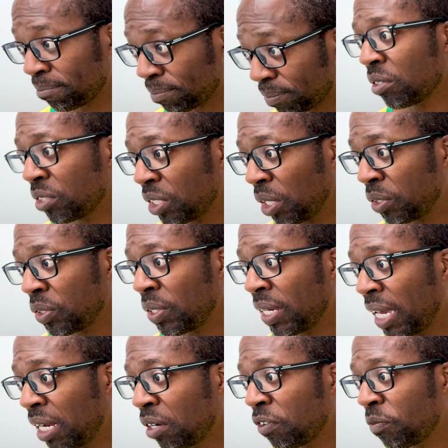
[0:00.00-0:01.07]
Contoso
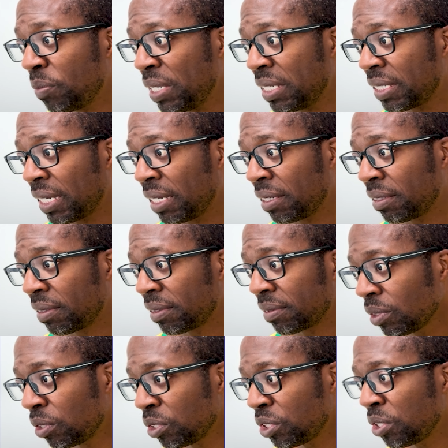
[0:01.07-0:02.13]
kickoff meeting
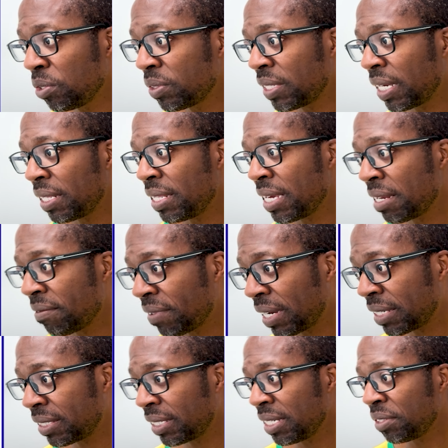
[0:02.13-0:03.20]
on Tuesday, the
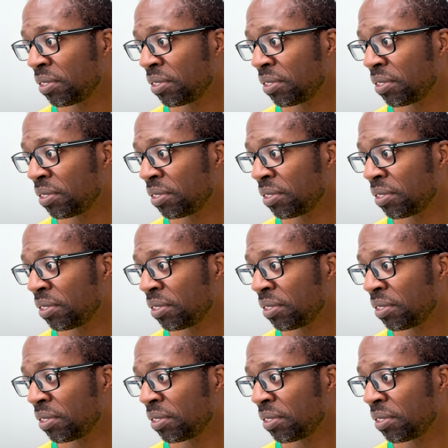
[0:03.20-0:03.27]
invitees.